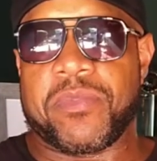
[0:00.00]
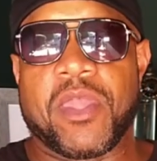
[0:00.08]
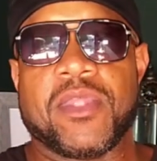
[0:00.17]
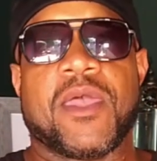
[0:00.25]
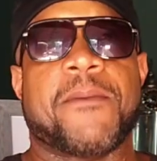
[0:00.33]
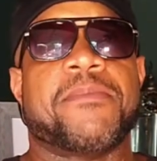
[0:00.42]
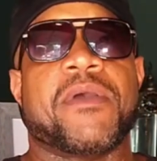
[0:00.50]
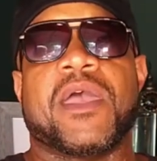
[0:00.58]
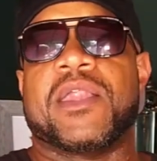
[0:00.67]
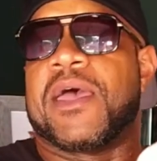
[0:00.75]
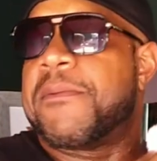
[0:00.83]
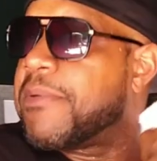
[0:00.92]
Not bad,
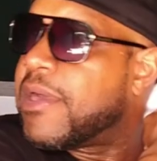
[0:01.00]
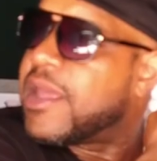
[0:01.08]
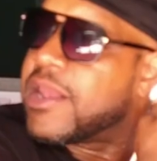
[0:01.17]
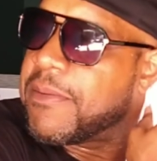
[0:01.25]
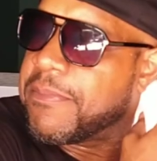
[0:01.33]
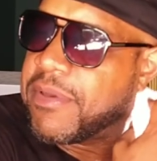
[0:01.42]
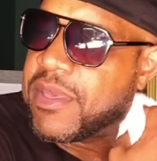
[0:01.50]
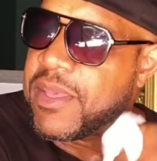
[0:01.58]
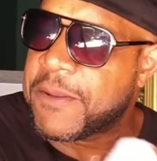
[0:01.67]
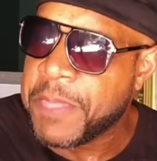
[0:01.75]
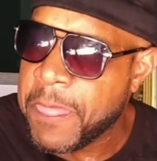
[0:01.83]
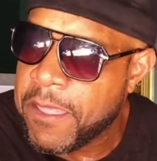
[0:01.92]
not bad, not bad.
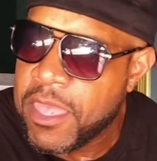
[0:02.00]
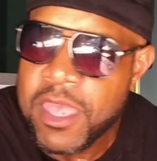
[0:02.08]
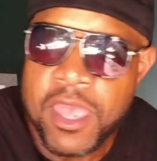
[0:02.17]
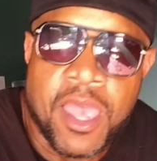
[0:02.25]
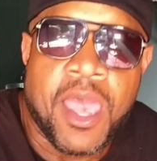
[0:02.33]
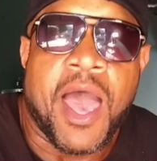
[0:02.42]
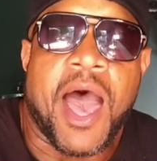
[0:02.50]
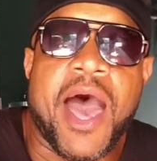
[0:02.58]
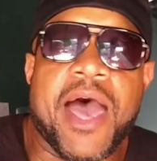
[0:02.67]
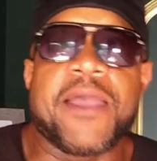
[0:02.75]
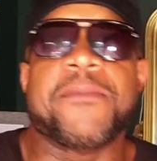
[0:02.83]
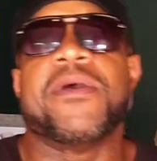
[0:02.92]
All
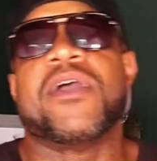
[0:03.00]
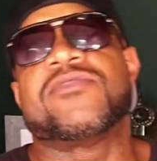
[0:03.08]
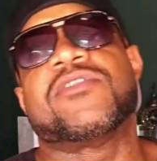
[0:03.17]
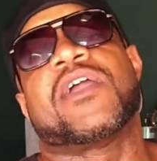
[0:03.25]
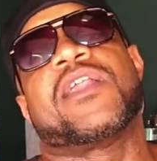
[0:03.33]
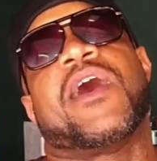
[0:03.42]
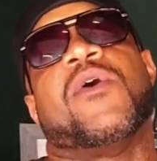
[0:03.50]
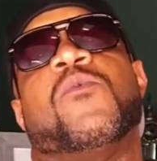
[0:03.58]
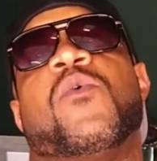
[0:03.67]
right, man, check it out.